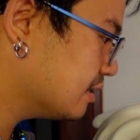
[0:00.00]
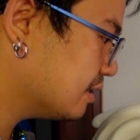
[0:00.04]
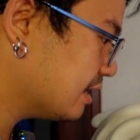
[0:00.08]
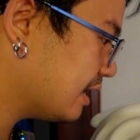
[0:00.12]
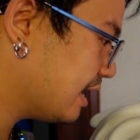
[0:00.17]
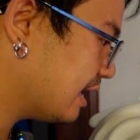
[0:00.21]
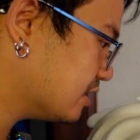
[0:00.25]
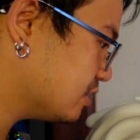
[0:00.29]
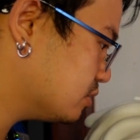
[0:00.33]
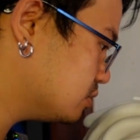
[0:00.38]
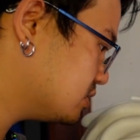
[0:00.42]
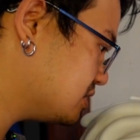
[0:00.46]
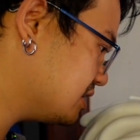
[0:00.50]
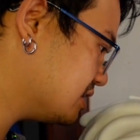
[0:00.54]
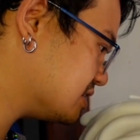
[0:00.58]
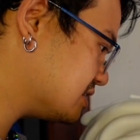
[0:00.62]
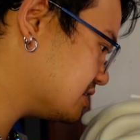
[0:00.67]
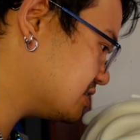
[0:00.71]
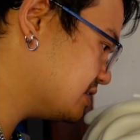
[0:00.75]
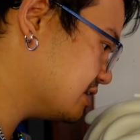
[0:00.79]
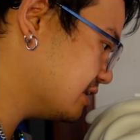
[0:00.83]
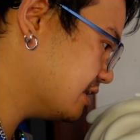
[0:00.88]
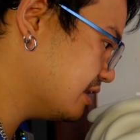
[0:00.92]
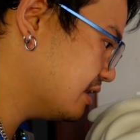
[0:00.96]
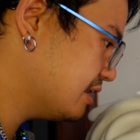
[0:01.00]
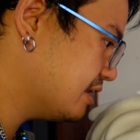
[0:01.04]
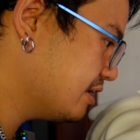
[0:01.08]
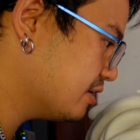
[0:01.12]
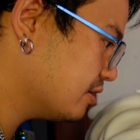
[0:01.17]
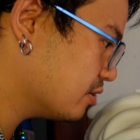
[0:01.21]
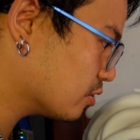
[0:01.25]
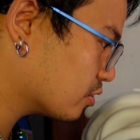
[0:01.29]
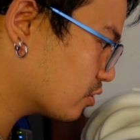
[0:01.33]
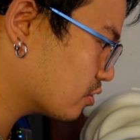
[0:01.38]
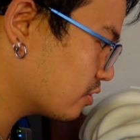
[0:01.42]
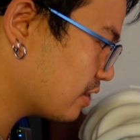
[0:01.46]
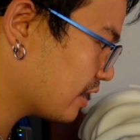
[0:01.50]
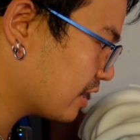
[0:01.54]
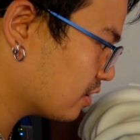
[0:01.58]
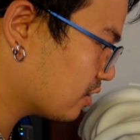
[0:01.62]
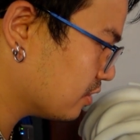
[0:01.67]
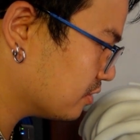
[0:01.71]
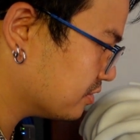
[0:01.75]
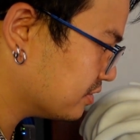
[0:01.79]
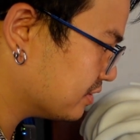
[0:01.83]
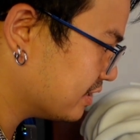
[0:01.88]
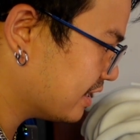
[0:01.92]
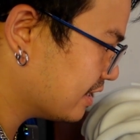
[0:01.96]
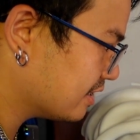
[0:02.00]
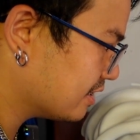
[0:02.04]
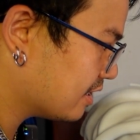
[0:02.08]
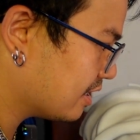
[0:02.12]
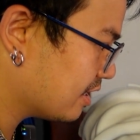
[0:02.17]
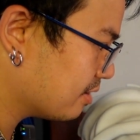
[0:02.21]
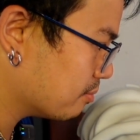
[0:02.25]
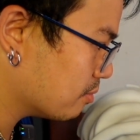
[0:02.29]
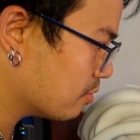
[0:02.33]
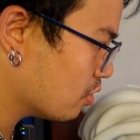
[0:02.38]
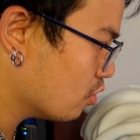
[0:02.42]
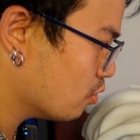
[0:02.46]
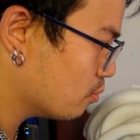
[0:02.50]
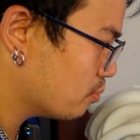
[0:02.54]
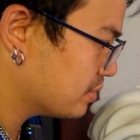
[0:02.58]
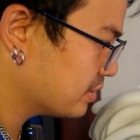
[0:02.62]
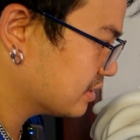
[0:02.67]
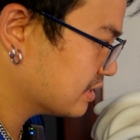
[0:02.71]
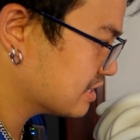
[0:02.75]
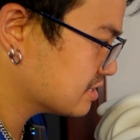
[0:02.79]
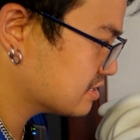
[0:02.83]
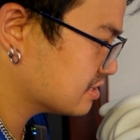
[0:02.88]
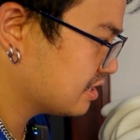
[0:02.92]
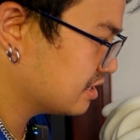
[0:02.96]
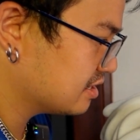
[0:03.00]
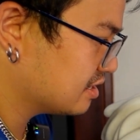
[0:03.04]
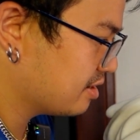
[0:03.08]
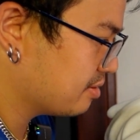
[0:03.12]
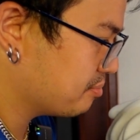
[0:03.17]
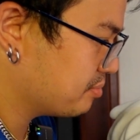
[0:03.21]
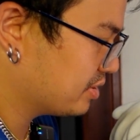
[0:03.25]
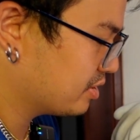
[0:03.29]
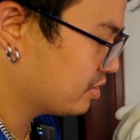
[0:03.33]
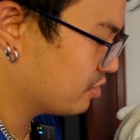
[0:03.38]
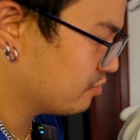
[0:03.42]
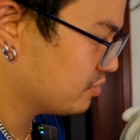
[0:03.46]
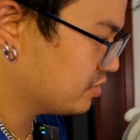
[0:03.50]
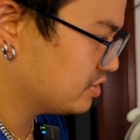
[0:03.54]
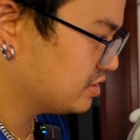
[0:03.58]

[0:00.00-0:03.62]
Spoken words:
I do see a little crack on that. I'm hoping that's not that big of a